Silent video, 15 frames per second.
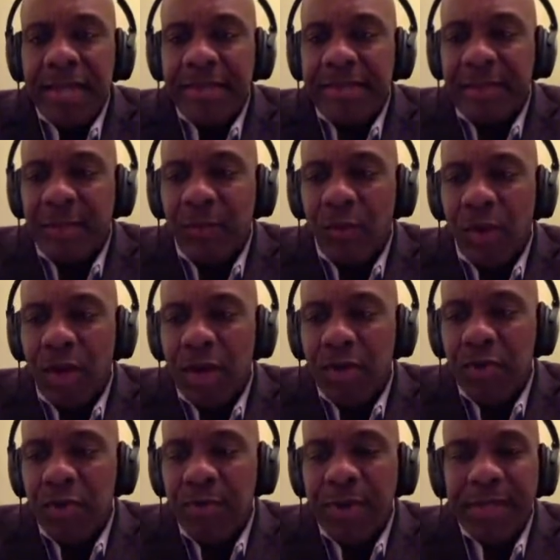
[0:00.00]
that is someone
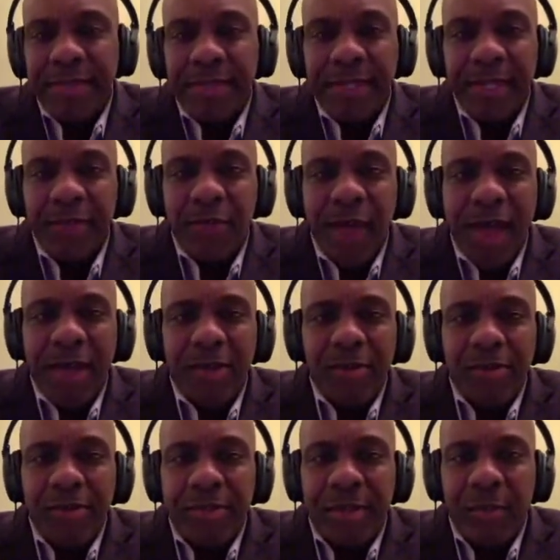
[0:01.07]
who would basically rat
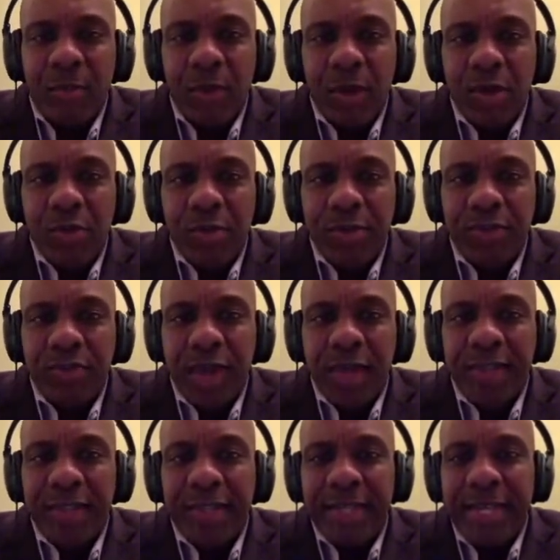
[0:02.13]
on someone who was
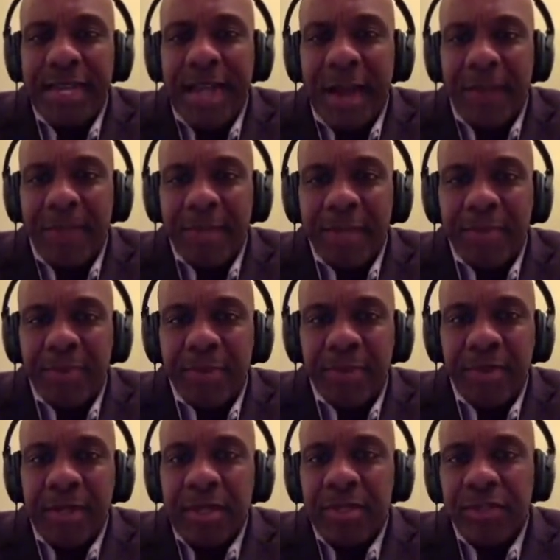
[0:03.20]
trying to lead our
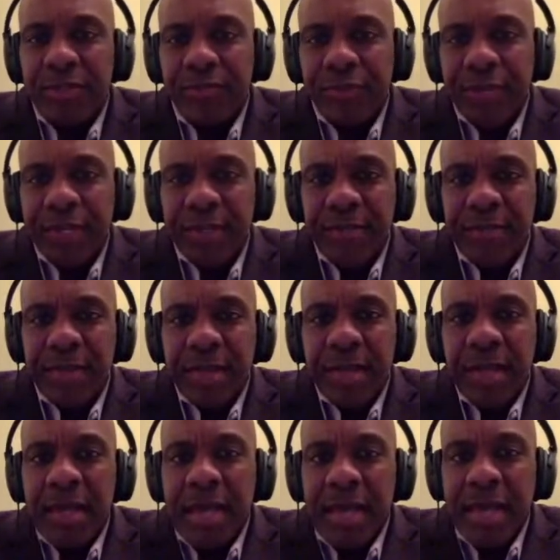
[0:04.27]
people to freedom
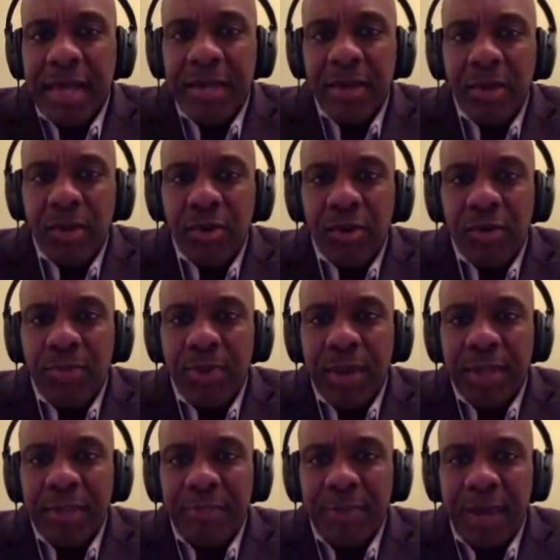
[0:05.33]
and or
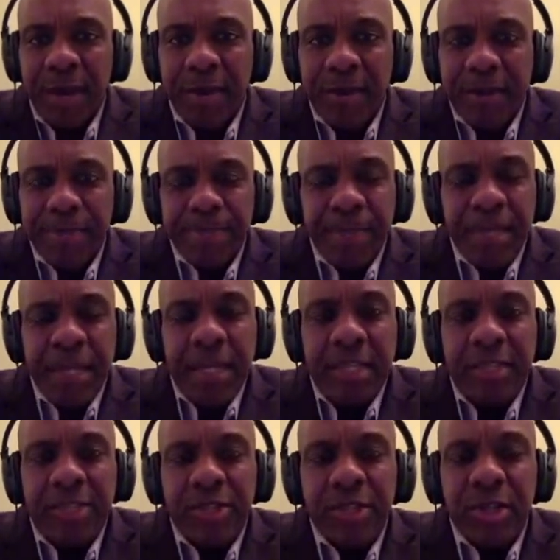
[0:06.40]
prosperity.
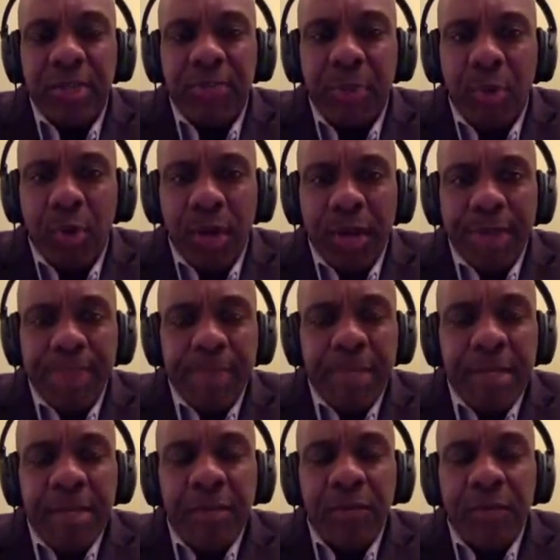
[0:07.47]
And to your point,
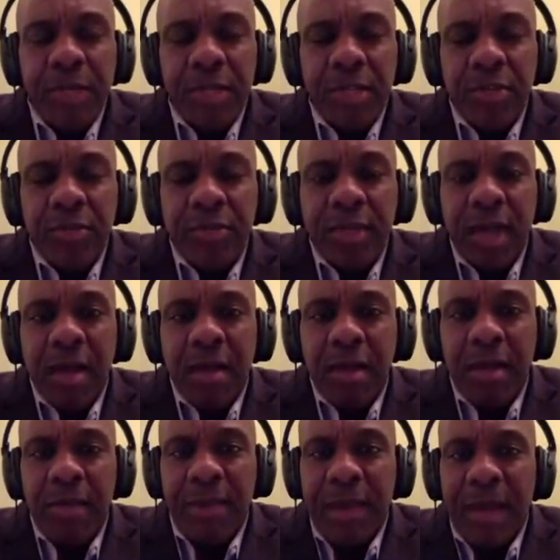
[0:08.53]
when you
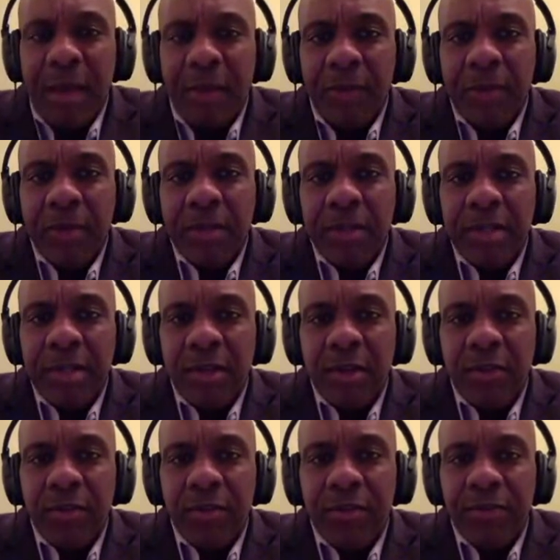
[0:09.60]
talk about, you
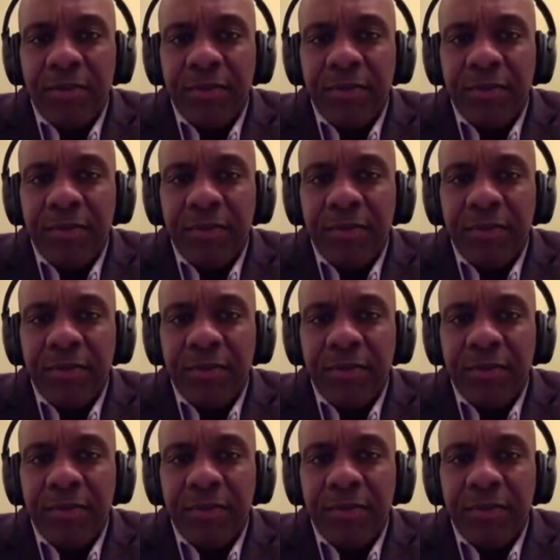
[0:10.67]
know,